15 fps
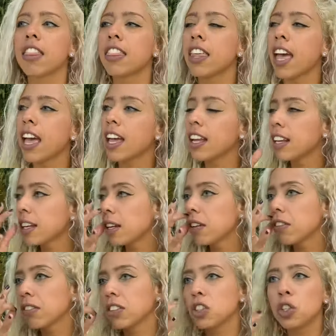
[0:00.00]
then
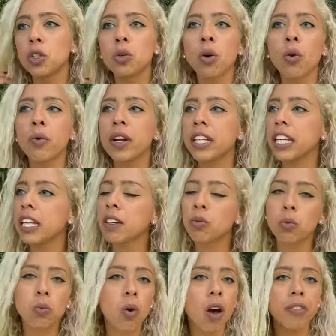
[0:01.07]
you already
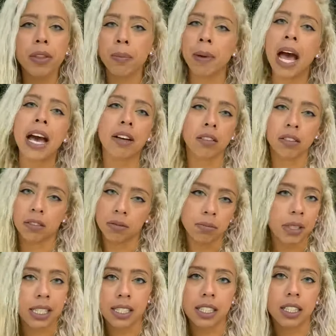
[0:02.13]
won the battle
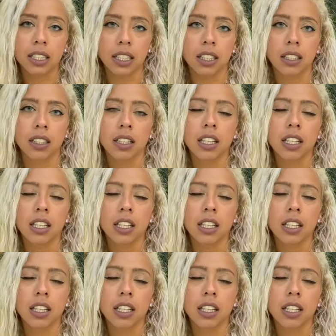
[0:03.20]
basically.